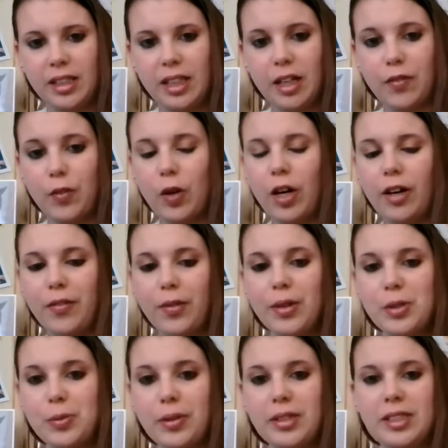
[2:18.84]
Now I've
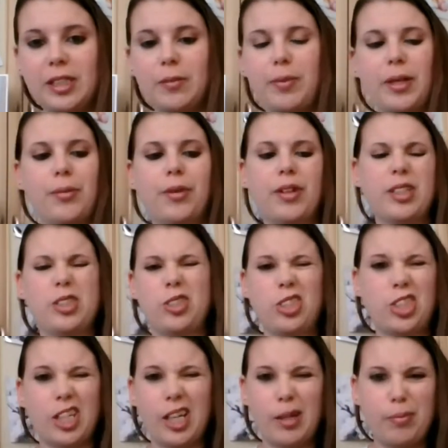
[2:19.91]
always wanted a pin where it's just
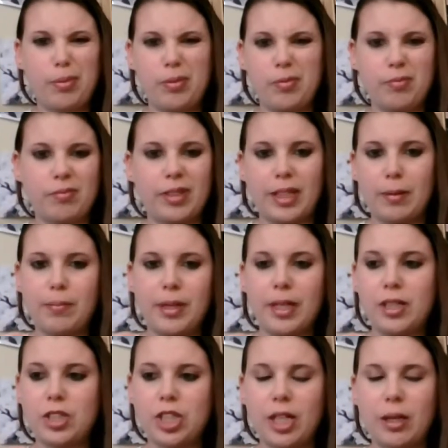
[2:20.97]
Chip, like a big
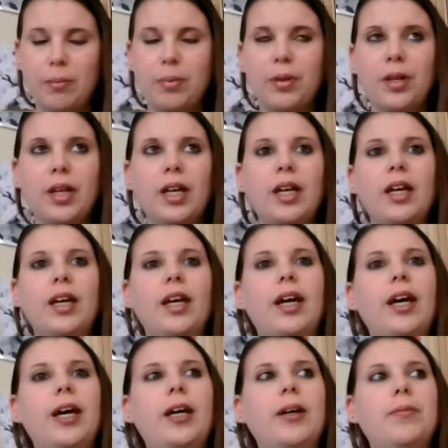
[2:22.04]
Chip
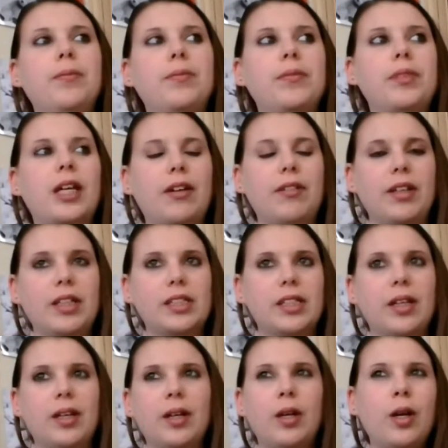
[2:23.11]
um
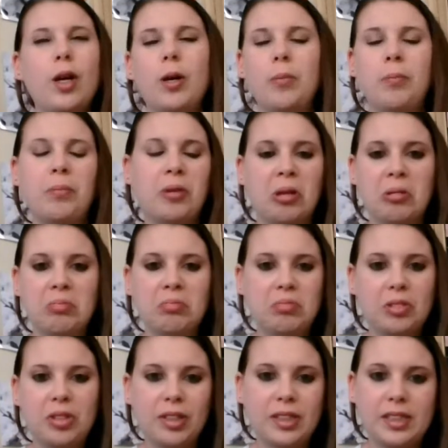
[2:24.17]
character, but
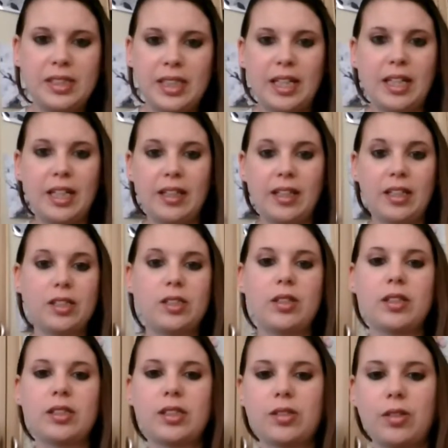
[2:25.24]
couldn't see any. And then as
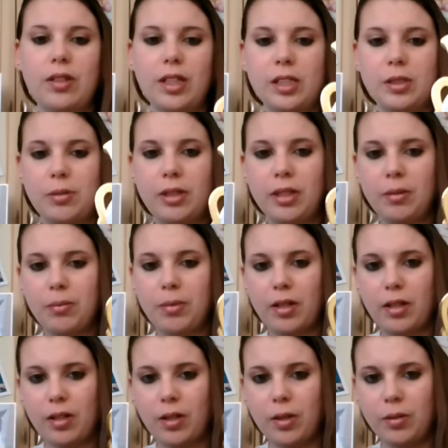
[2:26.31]
soon as I saw this one in one of
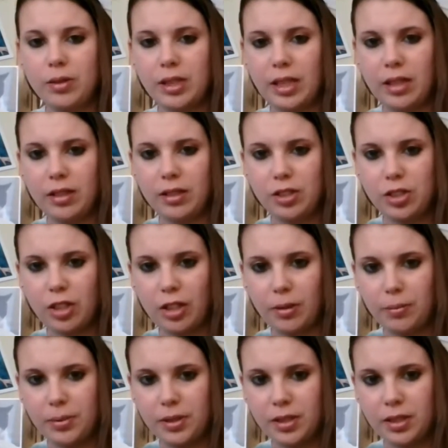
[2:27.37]
the hotel shops,